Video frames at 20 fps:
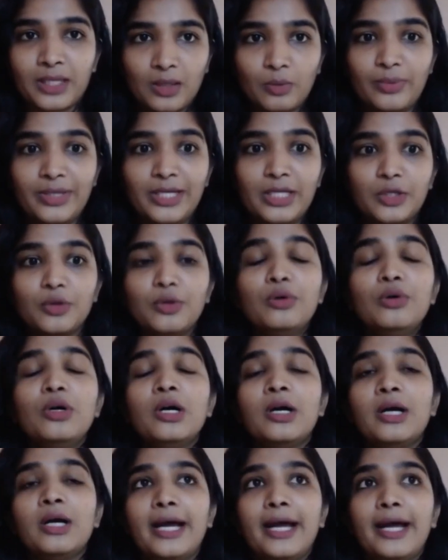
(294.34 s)
video
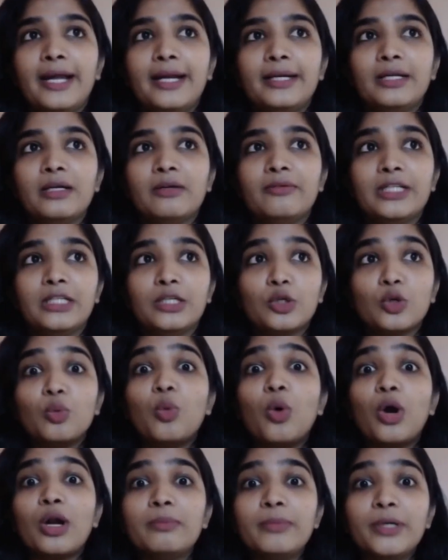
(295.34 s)
and whether you
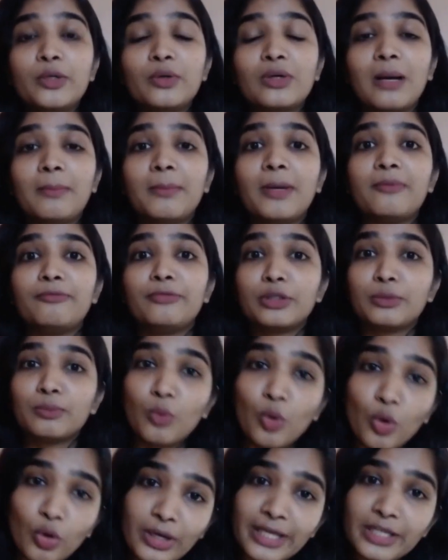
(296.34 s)
want me to come up with
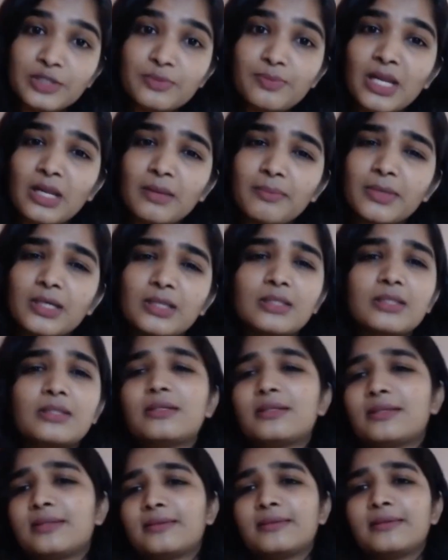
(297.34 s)
more experiments.
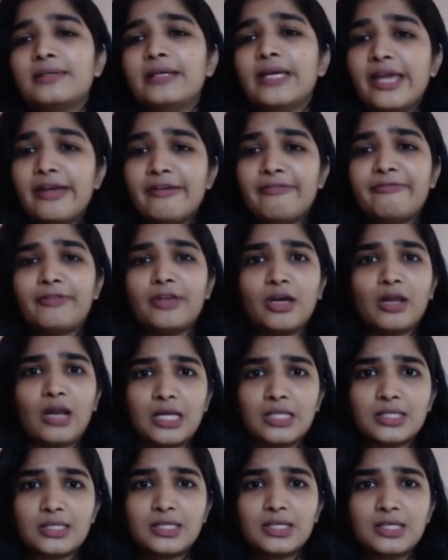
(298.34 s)
If your
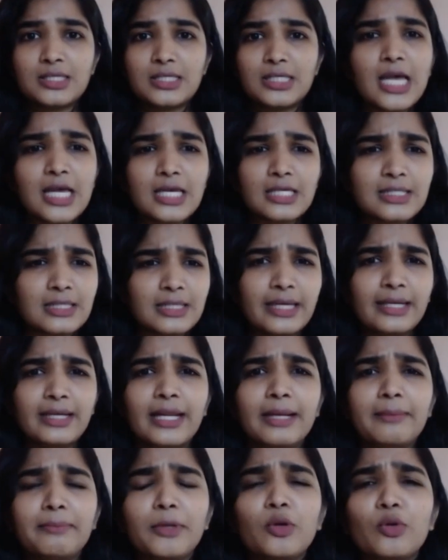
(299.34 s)
answer is yes, then
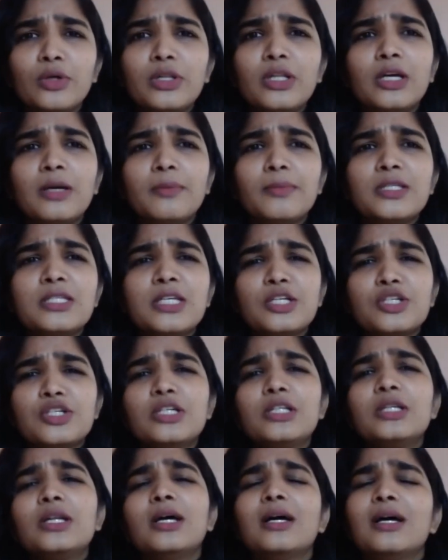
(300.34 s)
let me know in the comment
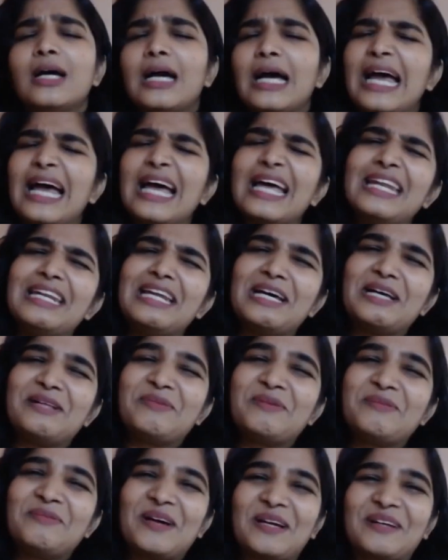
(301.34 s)
section and I'll
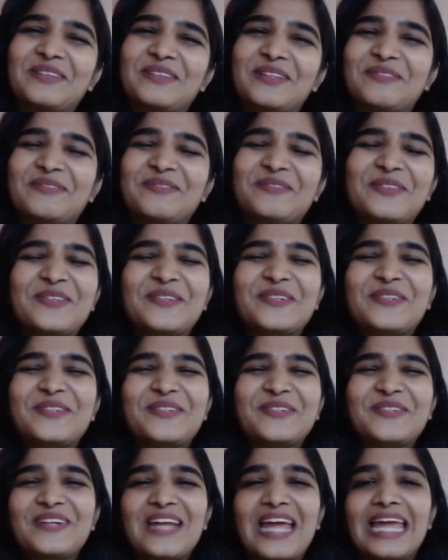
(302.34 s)
be back with
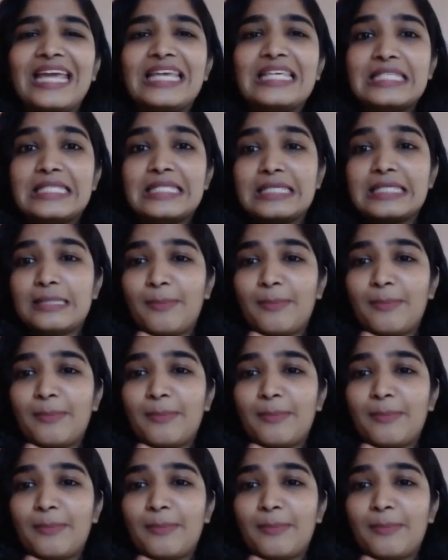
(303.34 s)
more experiments.